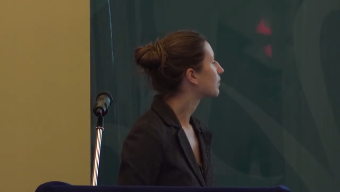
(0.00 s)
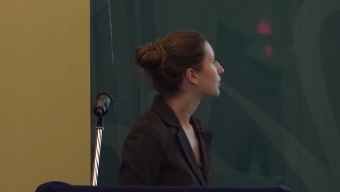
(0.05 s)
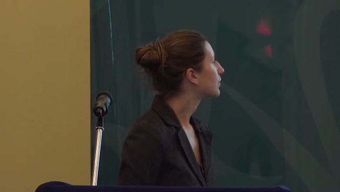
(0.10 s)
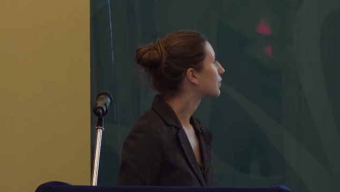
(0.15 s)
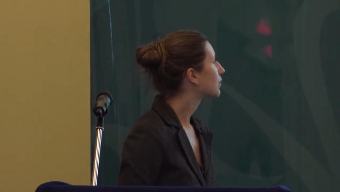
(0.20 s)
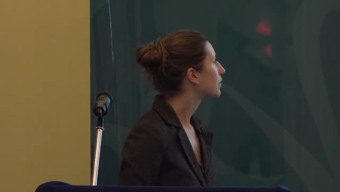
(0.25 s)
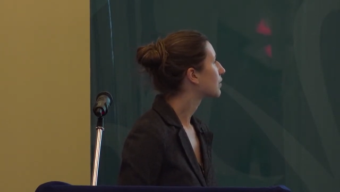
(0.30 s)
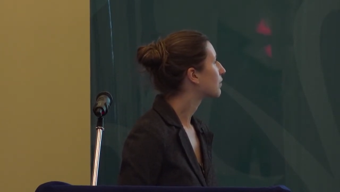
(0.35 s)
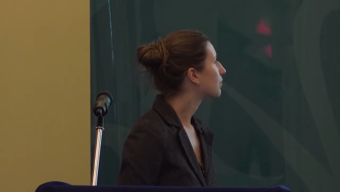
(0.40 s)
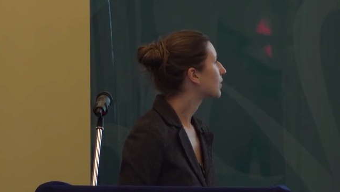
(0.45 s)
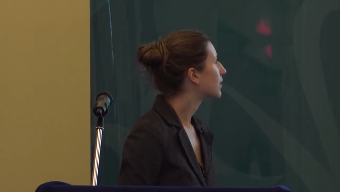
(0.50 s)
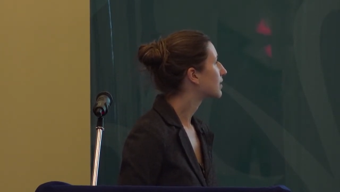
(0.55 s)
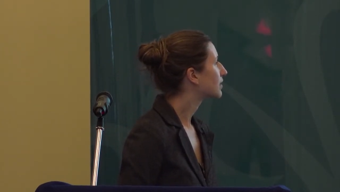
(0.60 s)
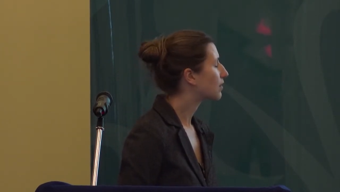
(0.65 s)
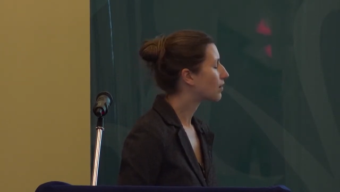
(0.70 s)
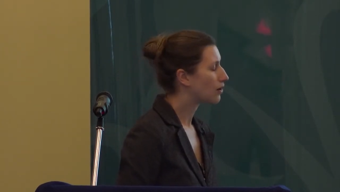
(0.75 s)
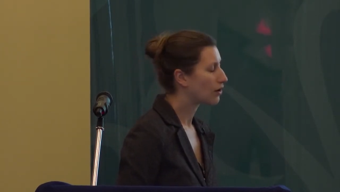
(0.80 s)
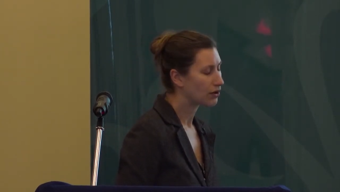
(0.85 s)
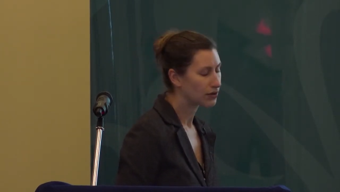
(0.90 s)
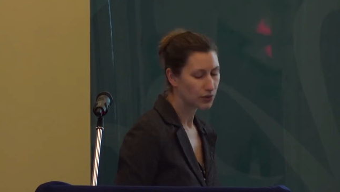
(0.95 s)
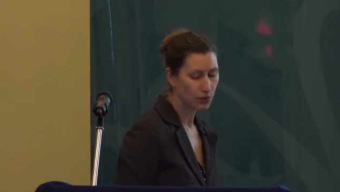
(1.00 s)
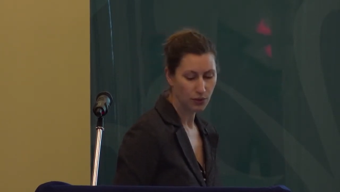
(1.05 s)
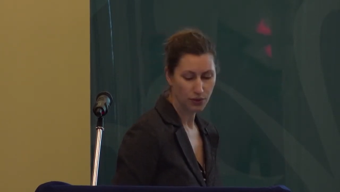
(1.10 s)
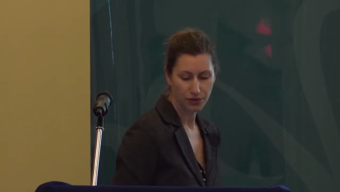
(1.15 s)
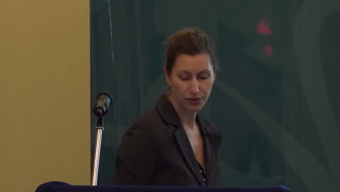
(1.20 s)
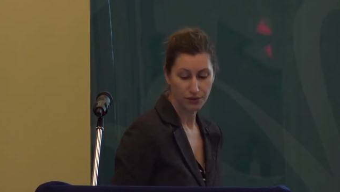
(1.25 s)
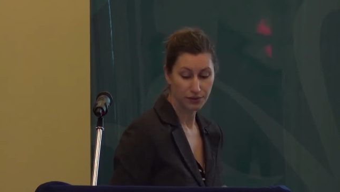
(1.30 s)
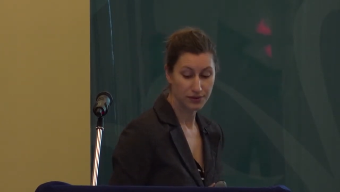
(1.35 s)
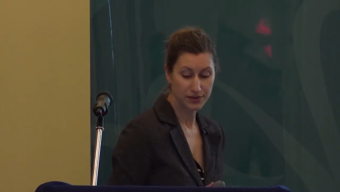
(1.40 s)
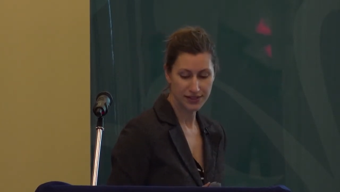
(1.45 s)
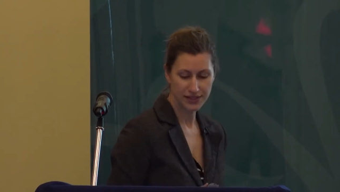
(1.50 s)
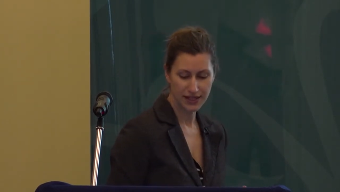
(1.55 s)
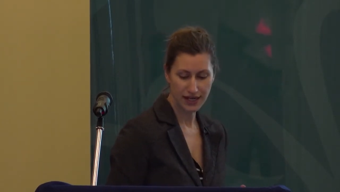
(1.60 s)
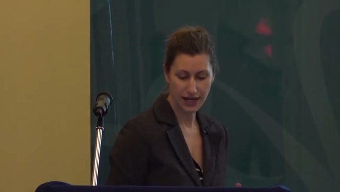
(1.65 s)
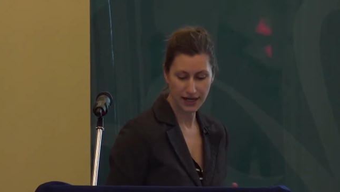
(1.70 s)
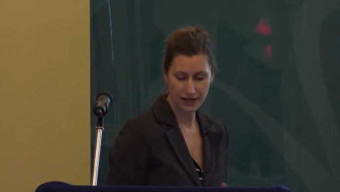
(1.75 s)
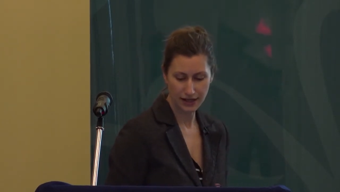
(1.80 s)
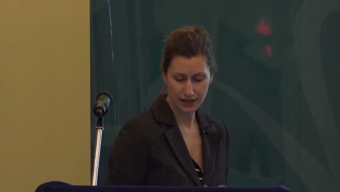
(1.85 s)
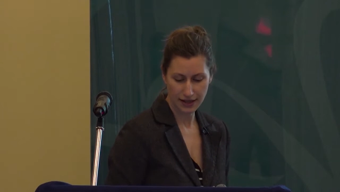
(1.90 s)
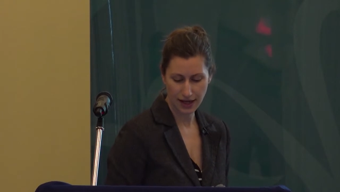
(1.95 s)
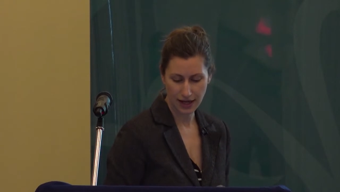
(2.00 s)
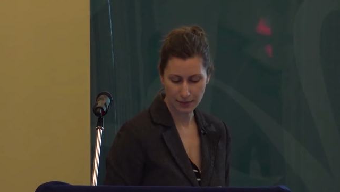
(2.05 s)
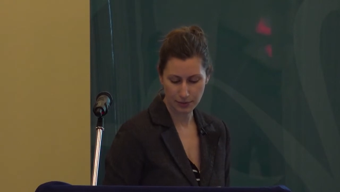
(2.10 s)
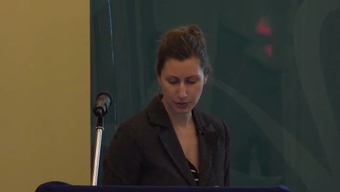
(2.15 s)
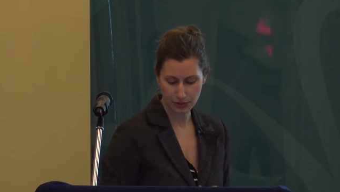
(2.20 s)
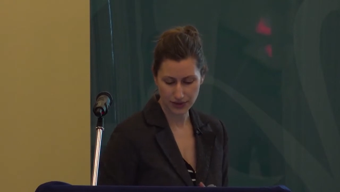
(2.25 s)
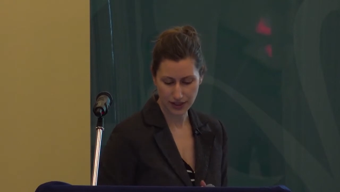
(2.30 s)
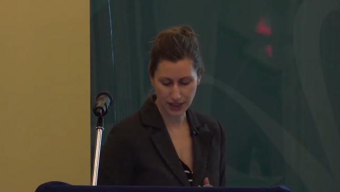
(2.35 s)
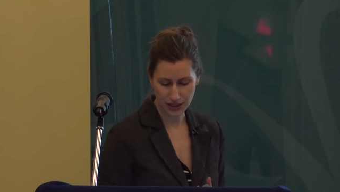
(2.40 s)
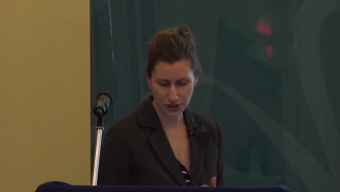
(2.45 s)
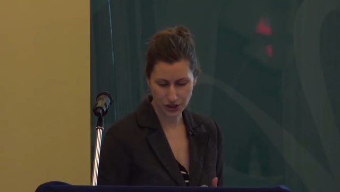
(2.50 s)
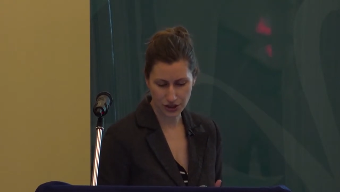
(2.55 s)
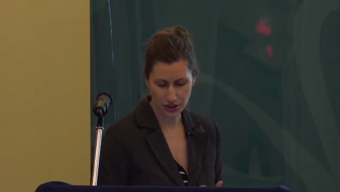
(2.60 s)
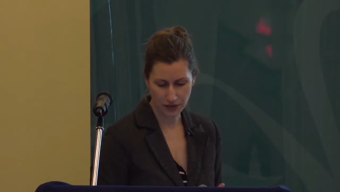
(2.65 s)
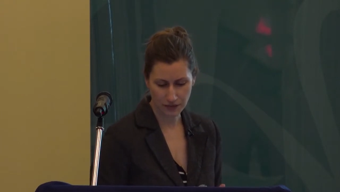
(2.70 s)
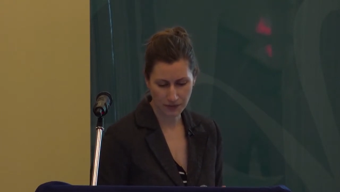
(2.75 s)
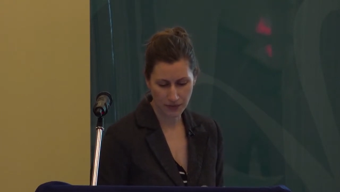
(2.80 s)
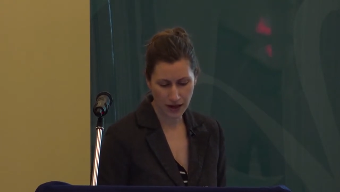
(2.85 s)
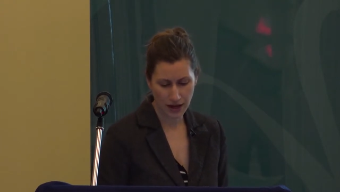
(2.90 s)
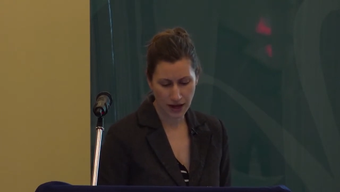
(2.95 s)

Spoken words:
sort of what's called orthostatic hypotension.